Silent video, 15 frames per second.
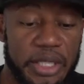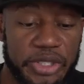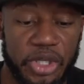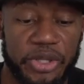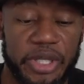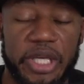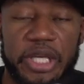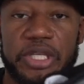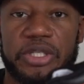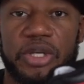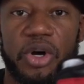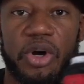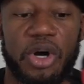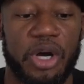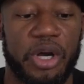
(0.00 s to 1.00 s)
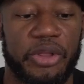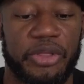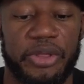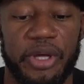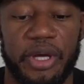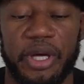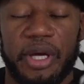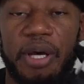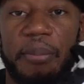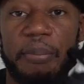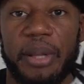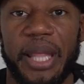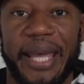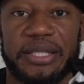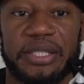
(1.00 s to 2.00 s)
So these are the
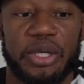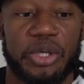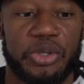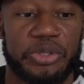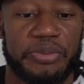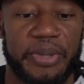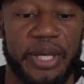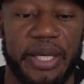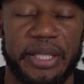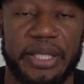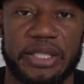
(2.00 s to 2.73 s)
black toes, man.